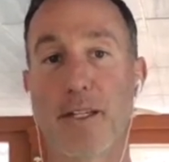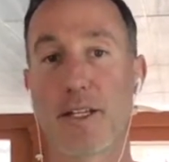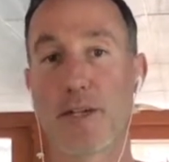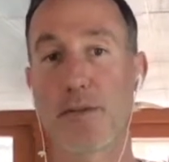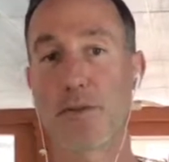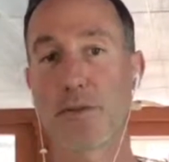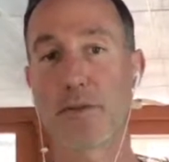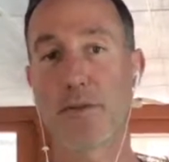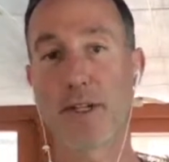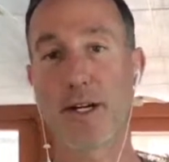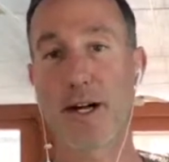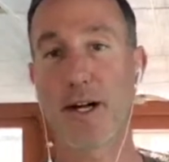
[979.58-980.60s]
you know,
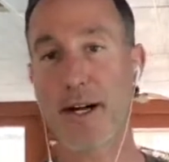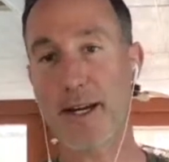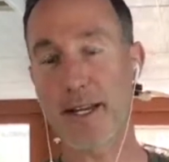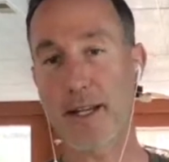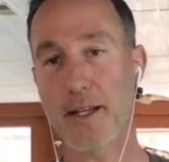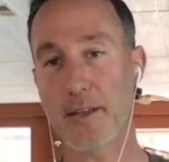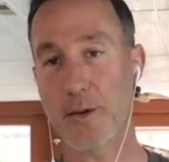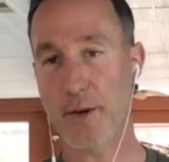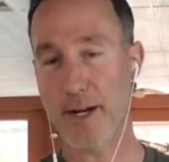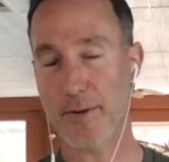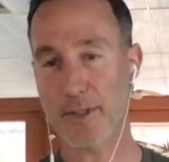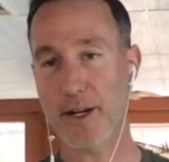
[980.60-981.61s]
Honey, the
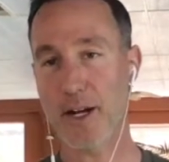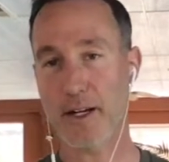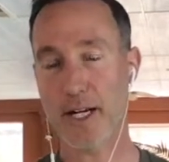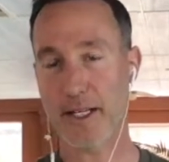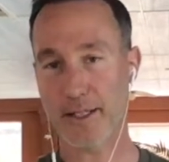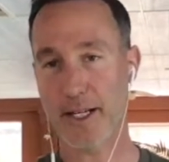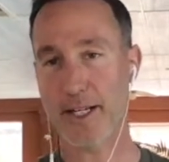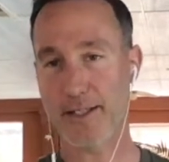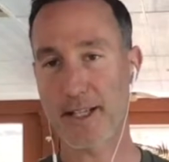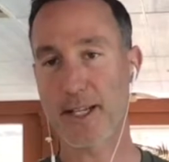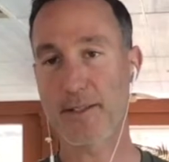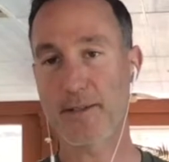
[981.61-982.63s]
one I was talking, I
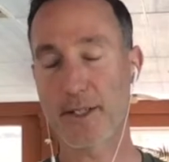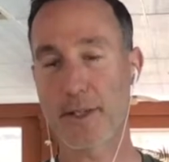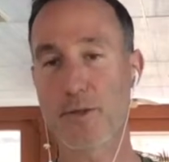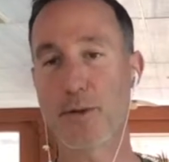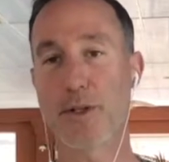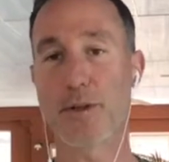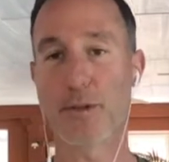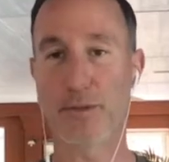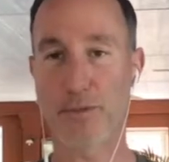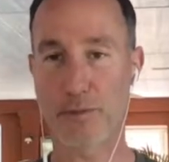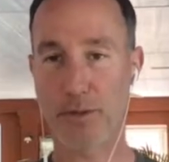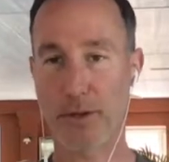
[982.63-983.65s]
said, you know, where
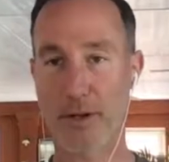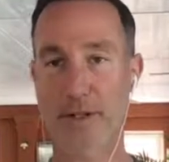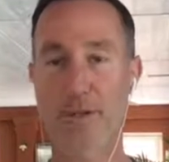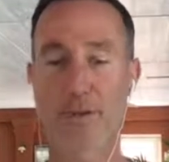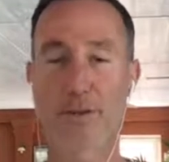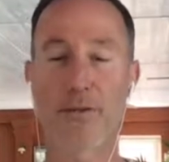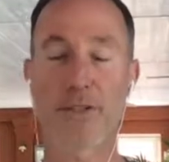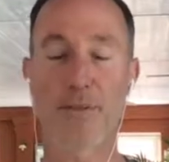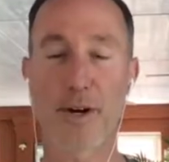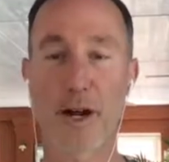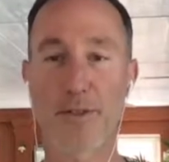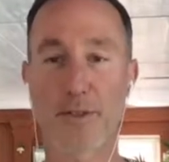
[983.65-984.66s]
you put it on your
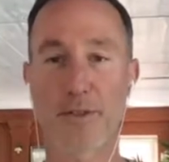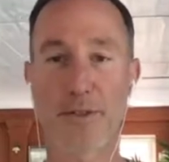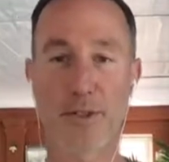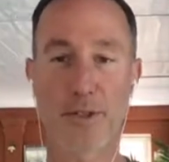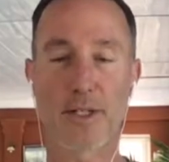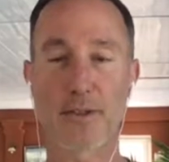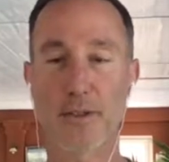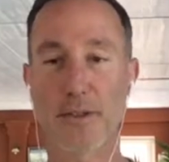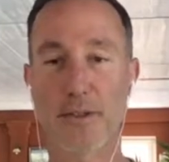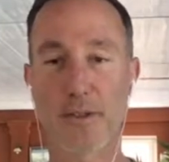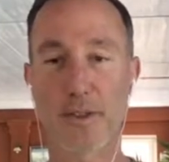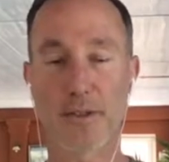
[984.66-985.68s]
browser and you get
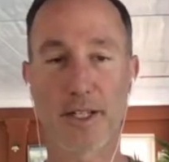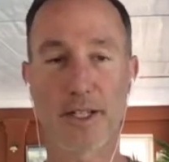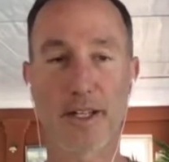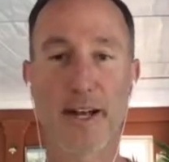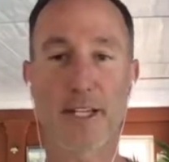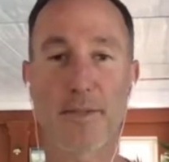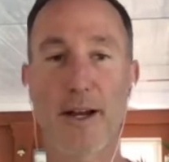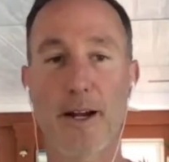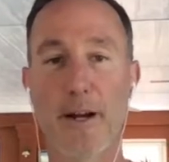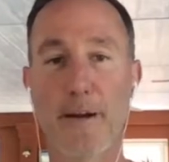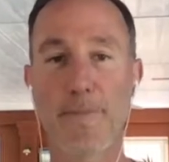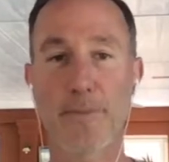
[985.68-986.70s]
to, you know, get cash back.
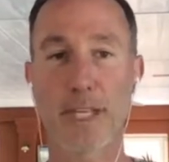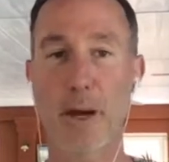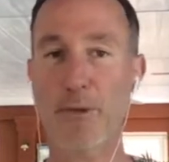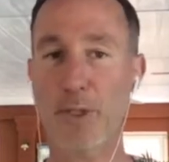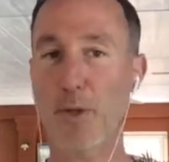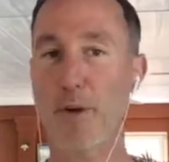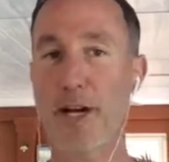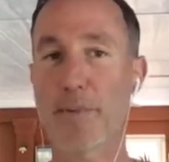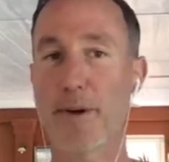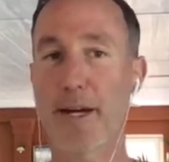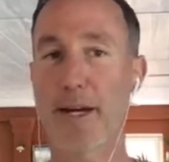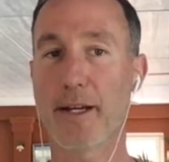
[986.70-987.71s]
That was
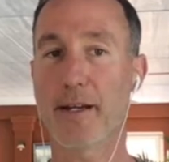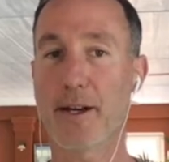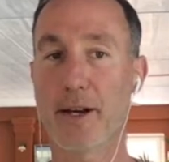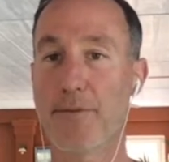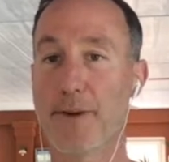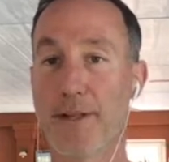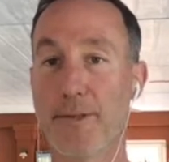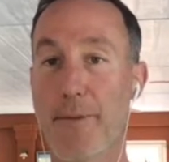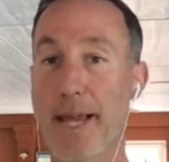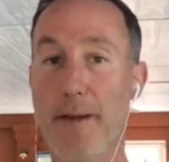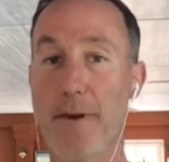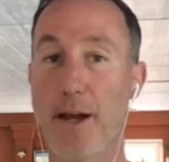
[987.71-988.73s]
acquired by our friends
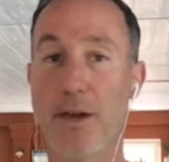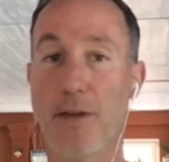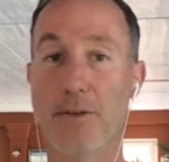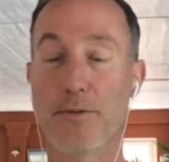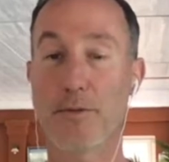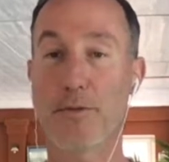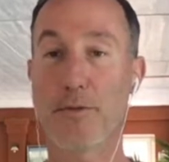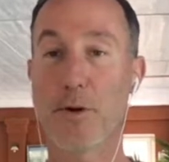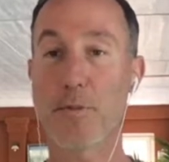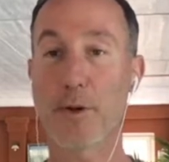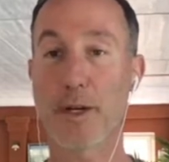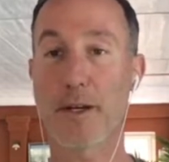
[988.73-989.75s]
PayPal for
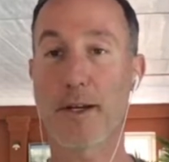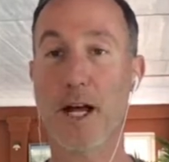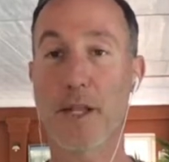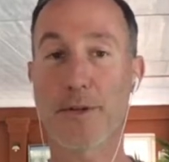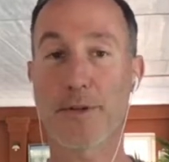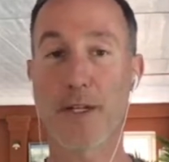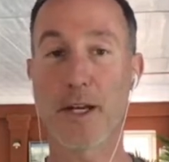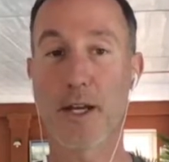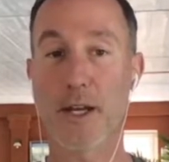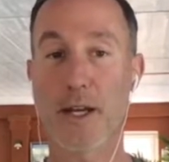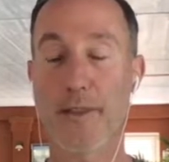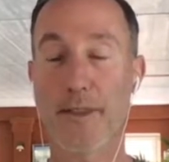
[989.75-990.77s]
$4 billion,
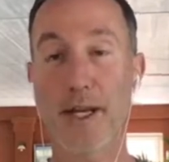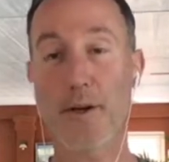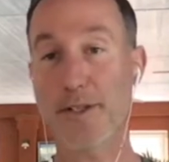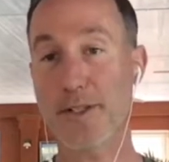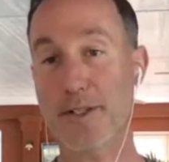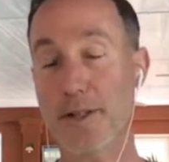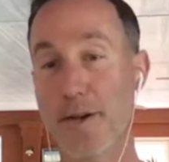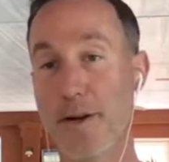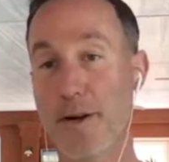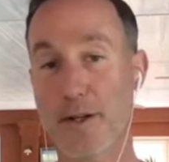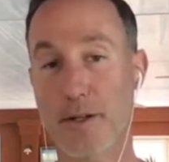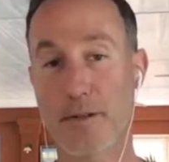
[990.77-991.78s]
and they are just in
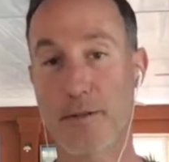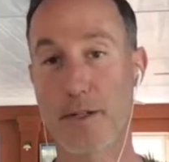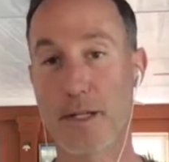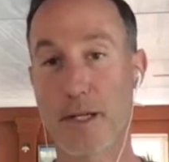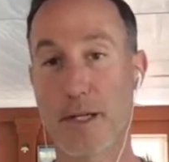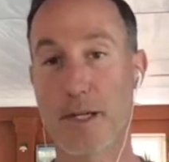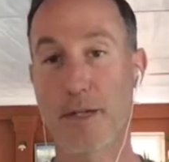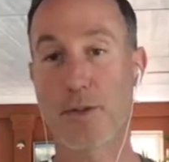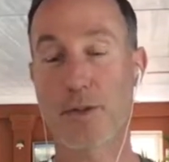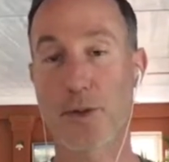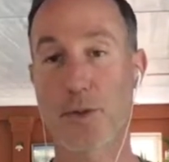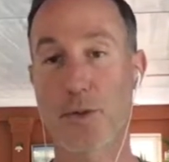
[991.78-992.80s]
America.
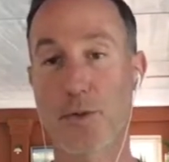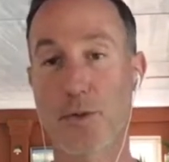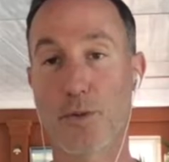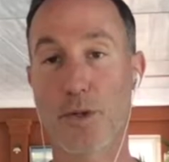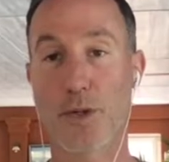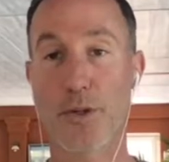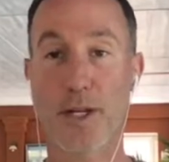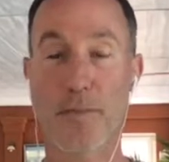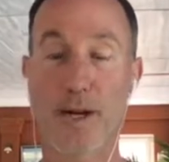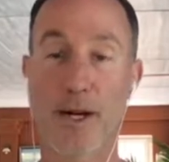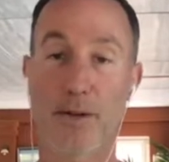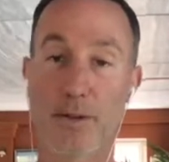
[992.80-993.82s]
So the thing
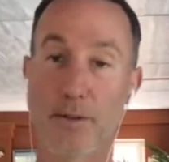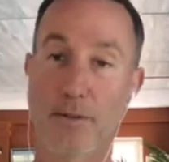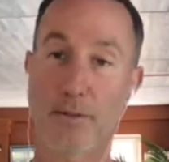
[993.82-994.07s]
about